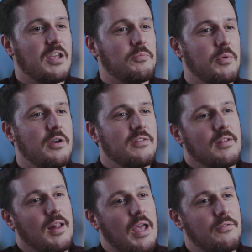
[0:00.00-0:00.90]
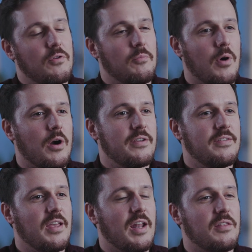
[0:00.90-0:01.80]
and experience The Last from
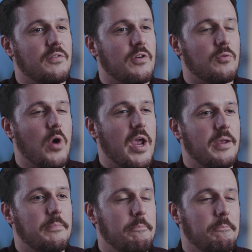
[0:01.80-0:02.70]
Mars in a different way.